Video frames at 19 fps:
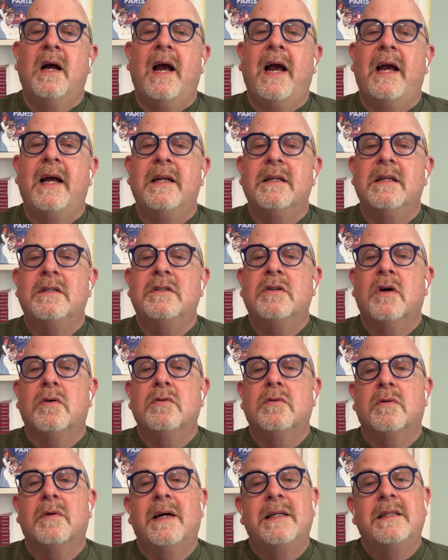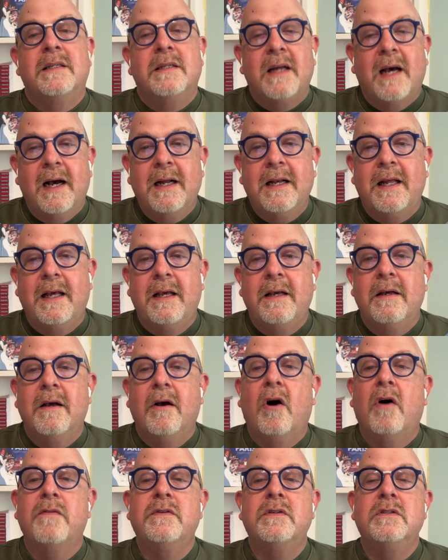and adulterated honey,
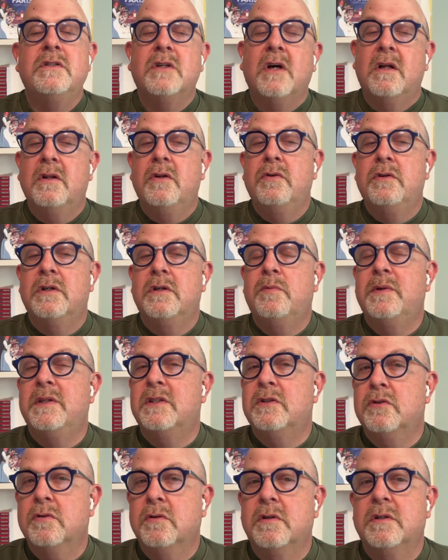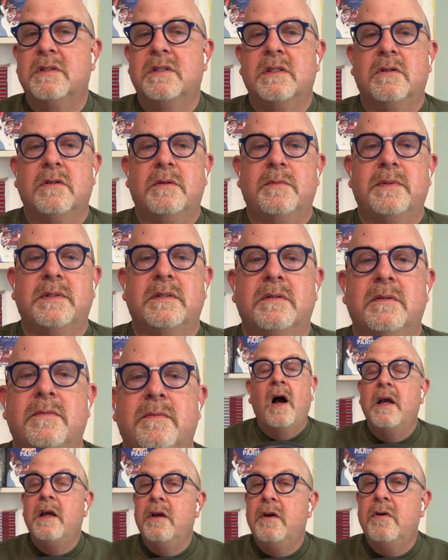often diluted with sugar syrups.
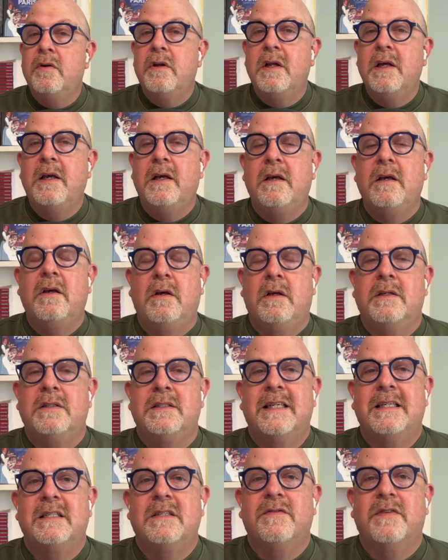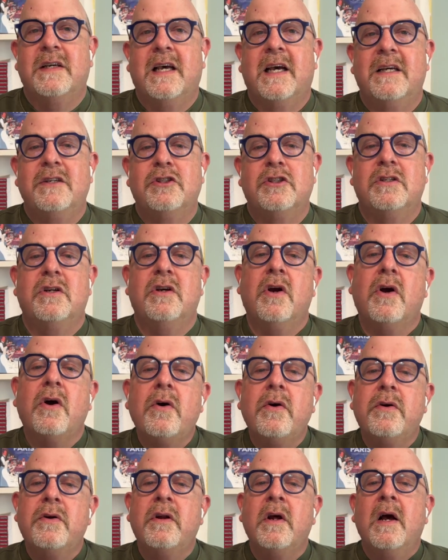A unique identification
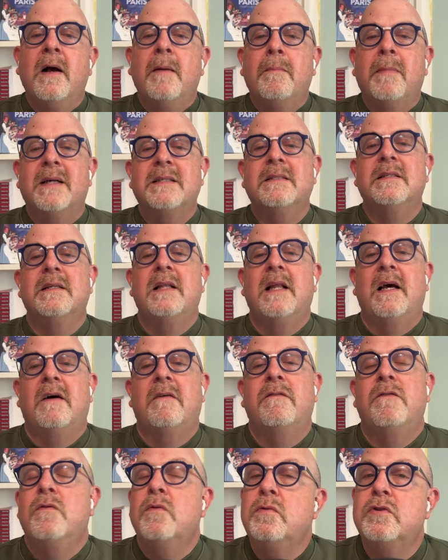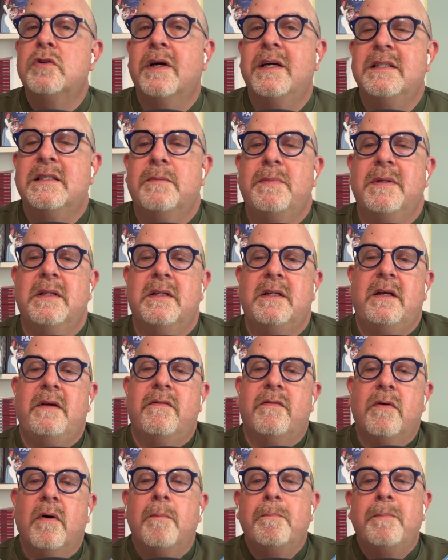code must allow full traceability
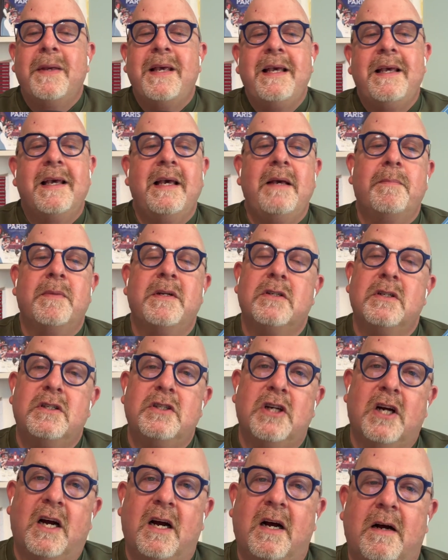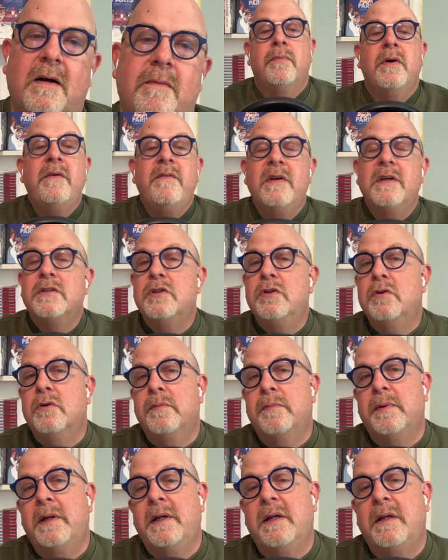from beekeeper to jar. Previous
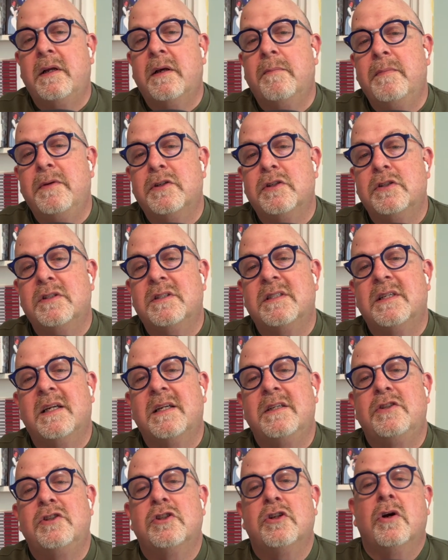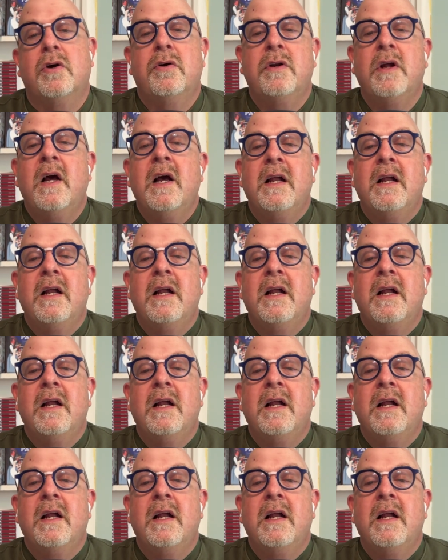European Commission studies showed